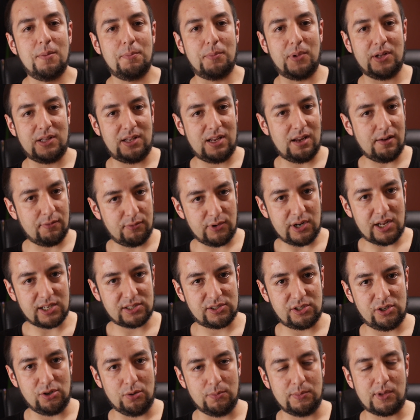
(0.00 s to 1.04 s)
but if we
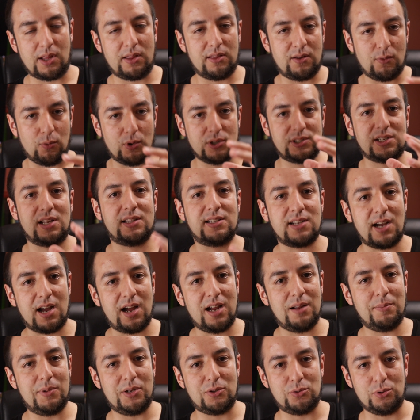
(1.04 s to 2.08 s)
assume that there was a
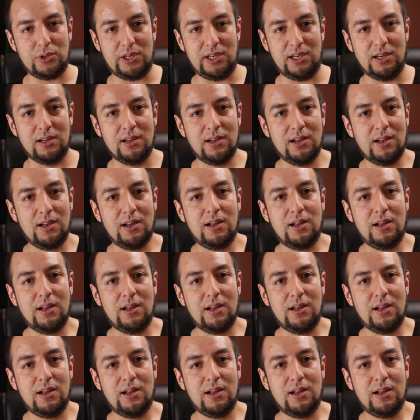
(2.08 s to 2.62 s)
tie between